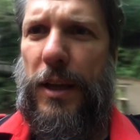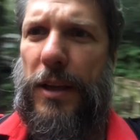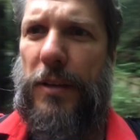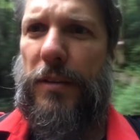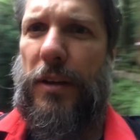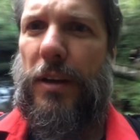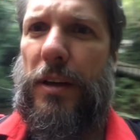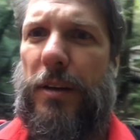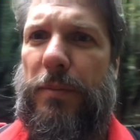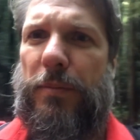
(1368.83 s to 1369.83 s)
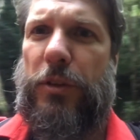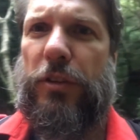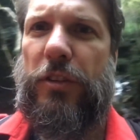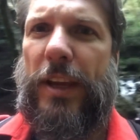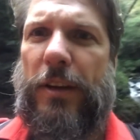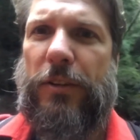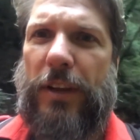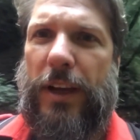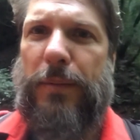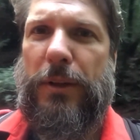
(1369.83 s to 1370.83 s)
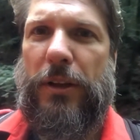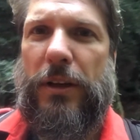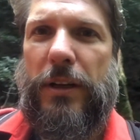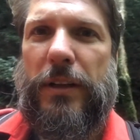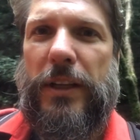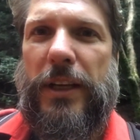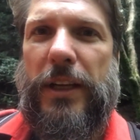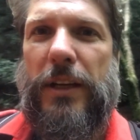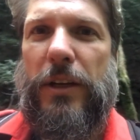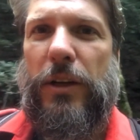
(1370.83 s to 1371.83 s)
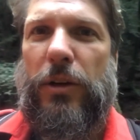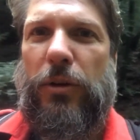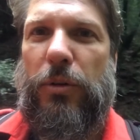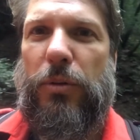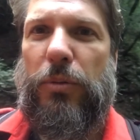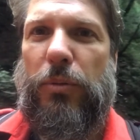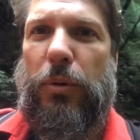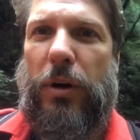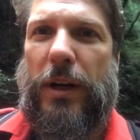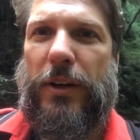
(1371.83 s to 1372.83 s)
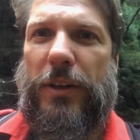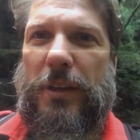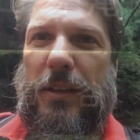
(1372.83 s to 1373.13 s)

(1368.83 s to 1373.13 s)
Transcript: and uh, just take your time along the water.